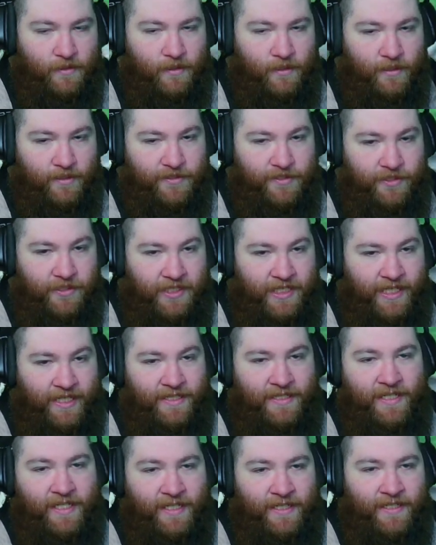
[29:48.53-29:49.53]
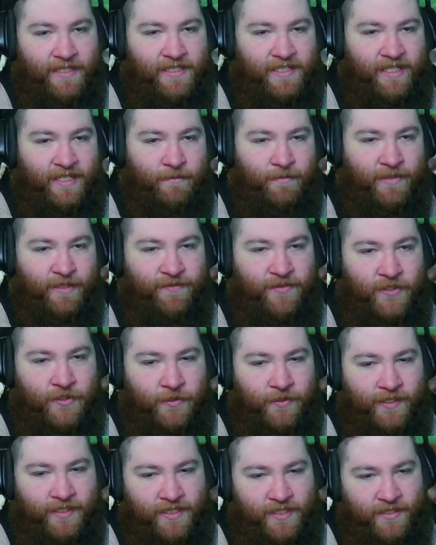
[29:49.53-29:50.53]
Also, you can't die in this game, but if you
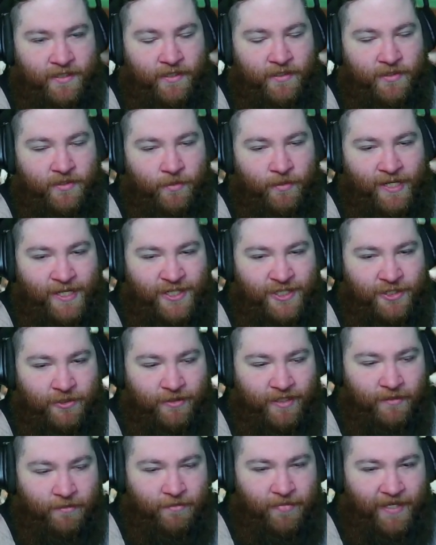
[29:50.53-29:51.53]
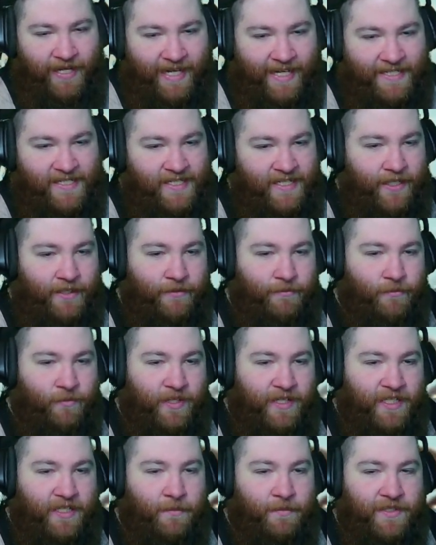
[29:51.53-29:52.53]
do get stung twice, you, like, pass out and
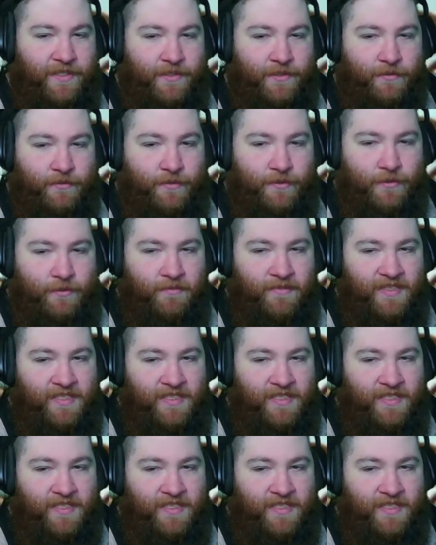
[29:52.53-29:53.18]
wake up in your room.